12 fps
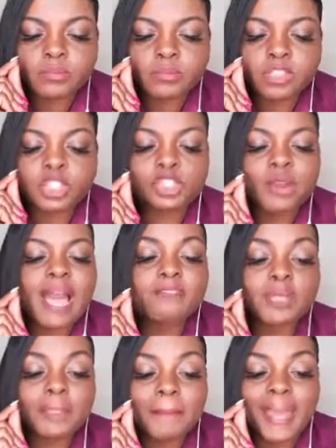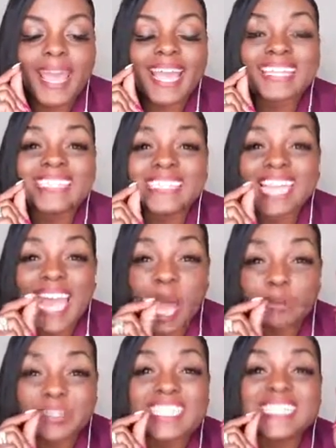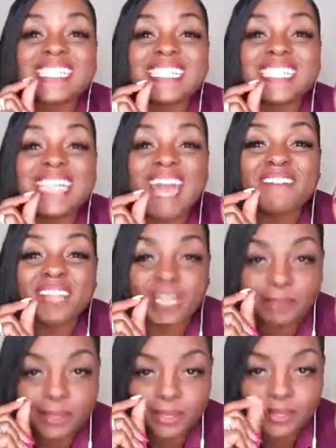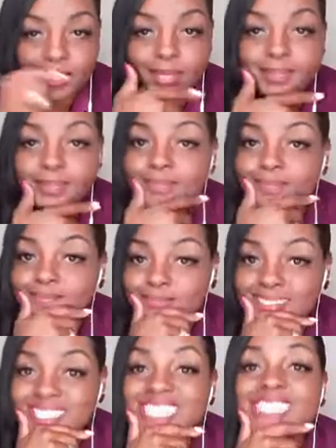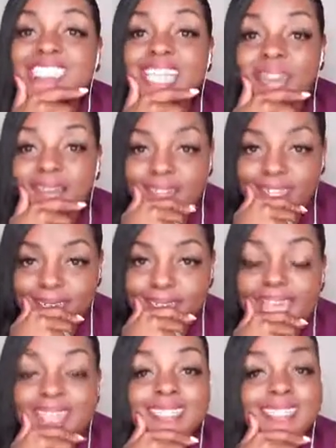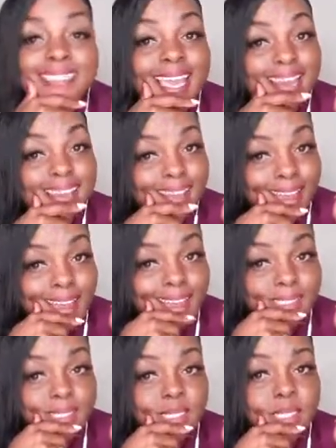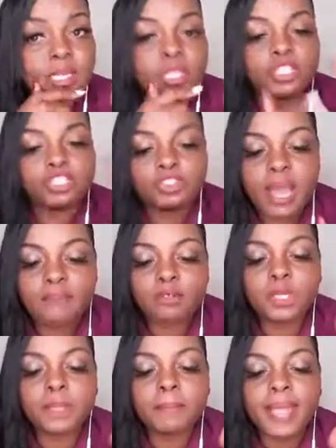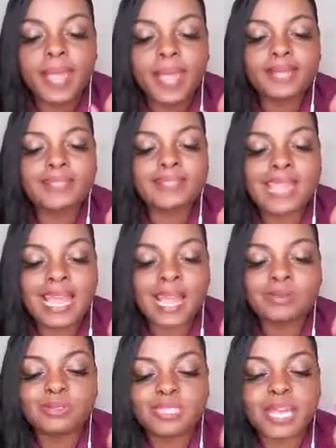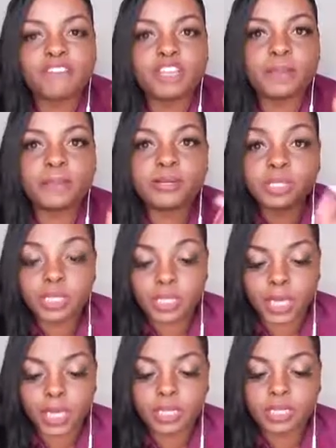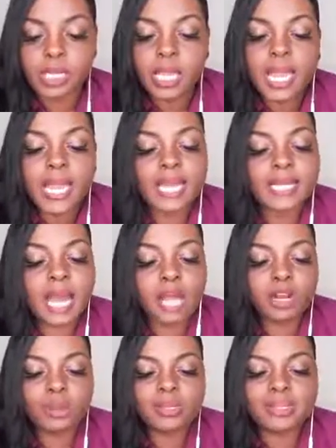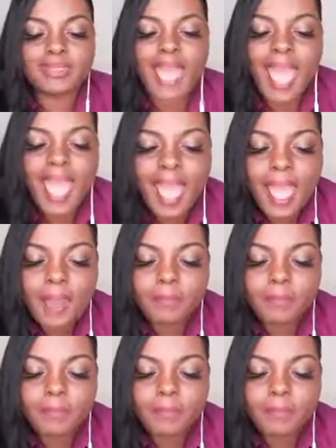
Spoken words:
travel demand is down 70%. 70, that is a lot. Travel demand is down 70%. And not only that,